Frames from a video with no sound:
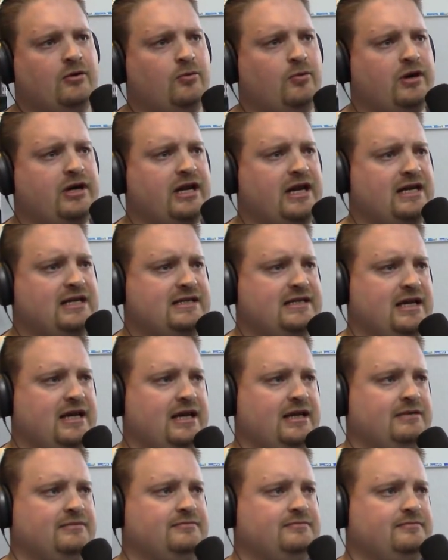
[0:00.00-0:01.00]
What can I
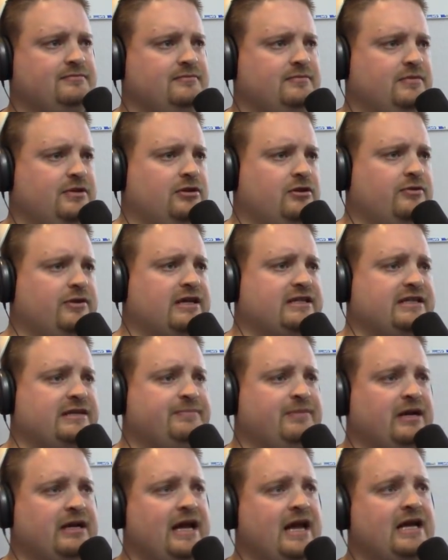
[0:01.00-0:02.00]
say? A little
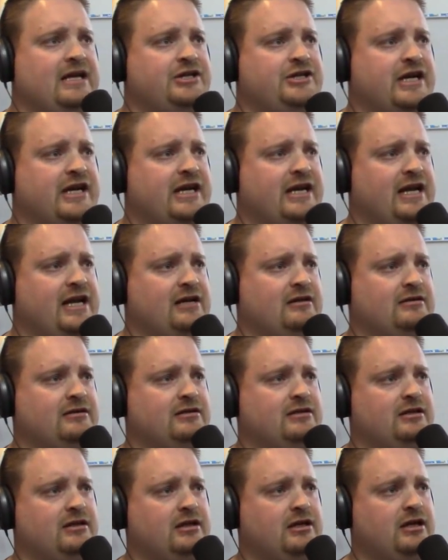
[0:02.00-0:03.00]
rusty, but hey, check it out.
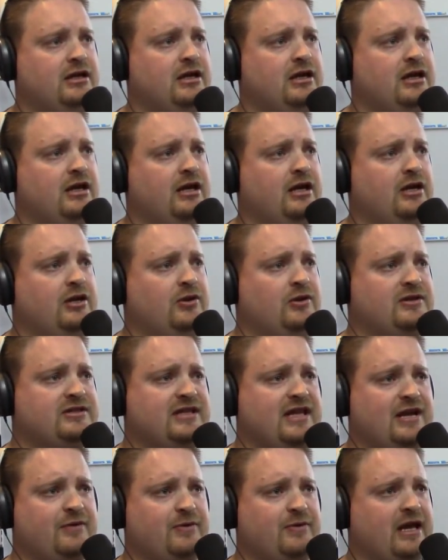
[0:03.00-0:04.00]

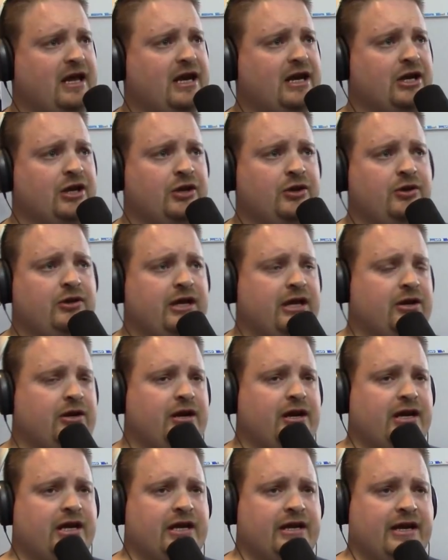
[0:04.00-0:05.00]
Looks like we got a good
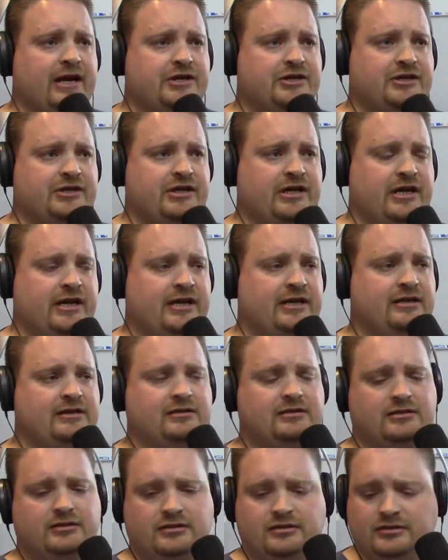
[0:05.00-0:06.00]
internet connection
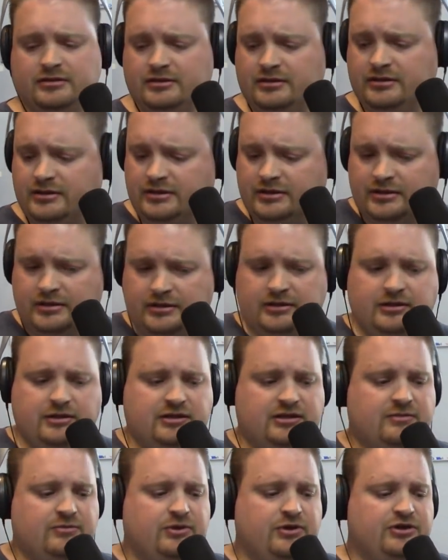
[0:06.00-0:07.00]
today.
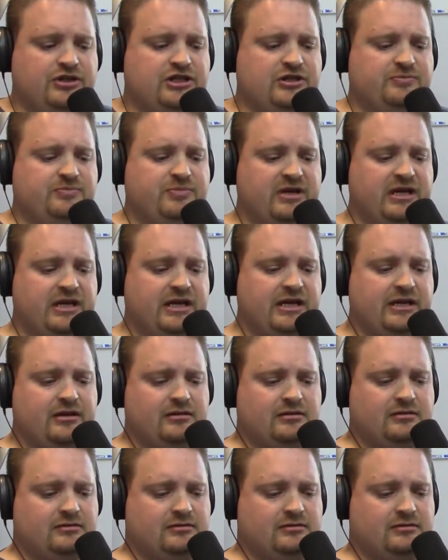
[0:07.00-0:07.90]
Some good speed.